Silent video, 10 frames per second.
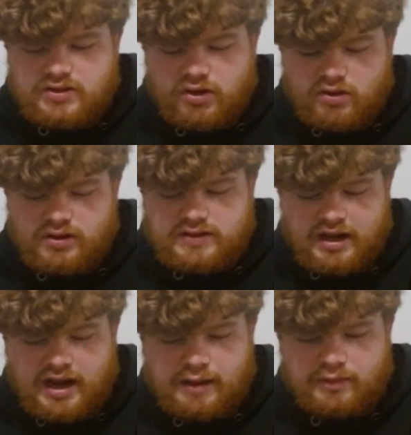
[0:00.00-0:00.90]
going to
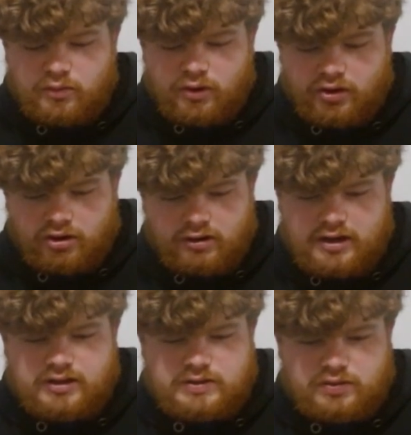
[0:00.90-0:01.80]
happen where Curry
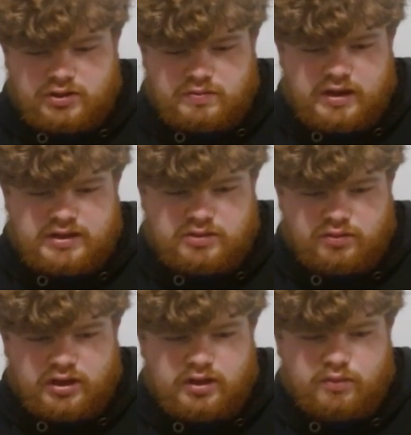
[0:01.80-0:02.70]
gets pushed past the
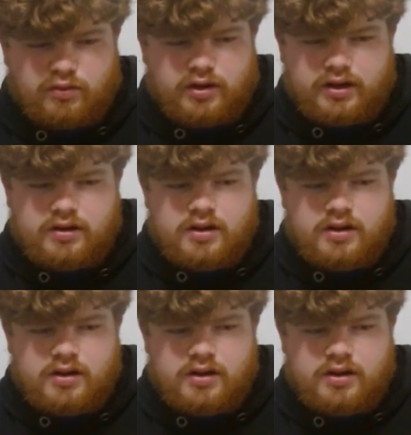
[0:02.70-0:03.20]
breaking point.